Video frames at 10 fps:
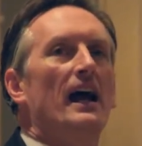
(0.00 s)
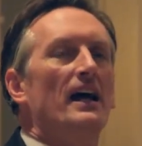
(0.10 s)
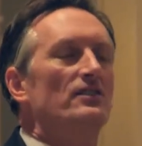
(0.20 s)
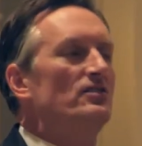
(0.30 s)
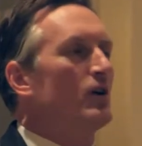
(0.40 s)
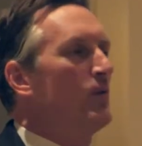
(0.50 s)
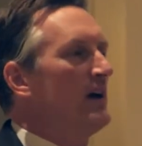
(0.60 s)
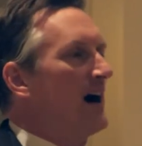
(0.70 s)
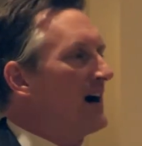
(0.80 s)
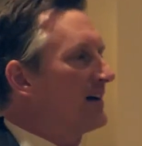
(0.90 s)
and so
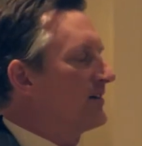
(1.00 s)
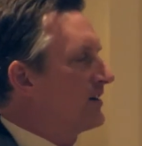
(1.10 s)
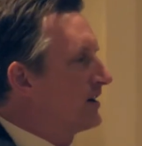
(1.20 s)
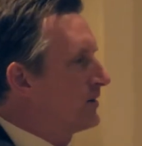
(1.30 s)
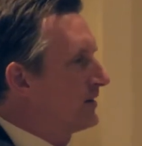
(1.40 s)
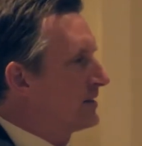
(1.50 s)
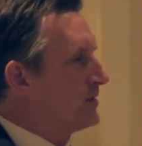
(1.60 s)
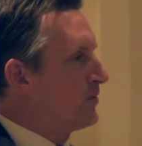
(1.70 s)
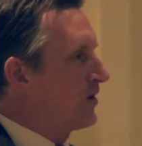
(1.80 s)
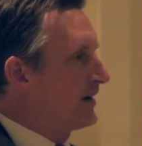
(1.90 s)
we honored her with a
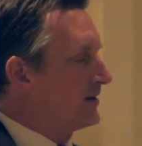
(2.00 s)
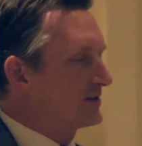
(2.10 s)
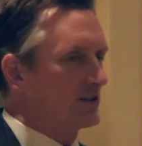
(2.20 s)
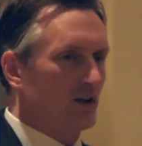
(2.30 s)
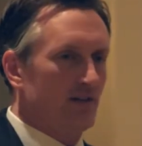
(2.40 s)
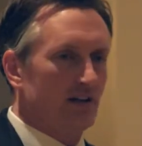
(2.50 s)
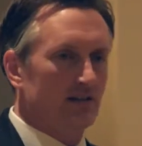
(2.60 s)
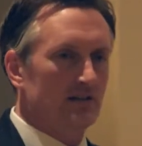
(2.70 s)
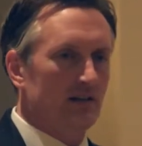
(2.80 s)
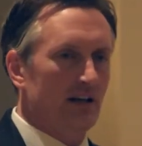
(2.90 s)
memorial
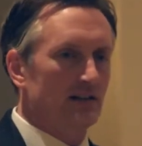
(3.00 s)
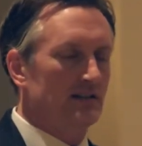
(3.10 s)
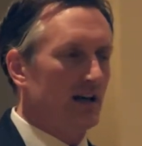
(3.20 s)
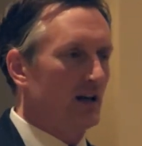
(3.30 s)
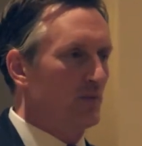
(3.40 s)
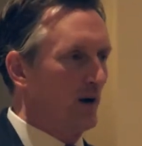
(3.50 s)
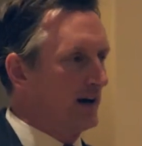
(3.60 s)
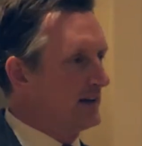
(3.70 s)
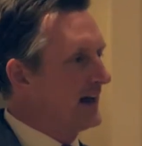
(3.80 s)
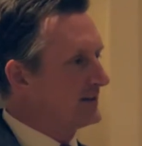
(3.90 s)
service and
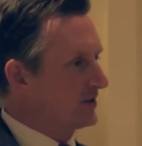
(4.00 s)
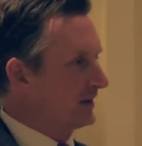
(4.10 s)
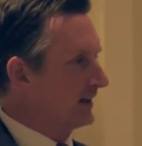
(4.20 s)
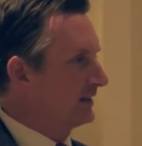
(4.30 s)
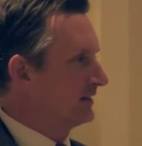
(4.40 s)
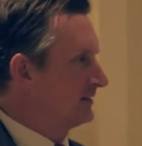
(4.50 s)
celebrated that journey.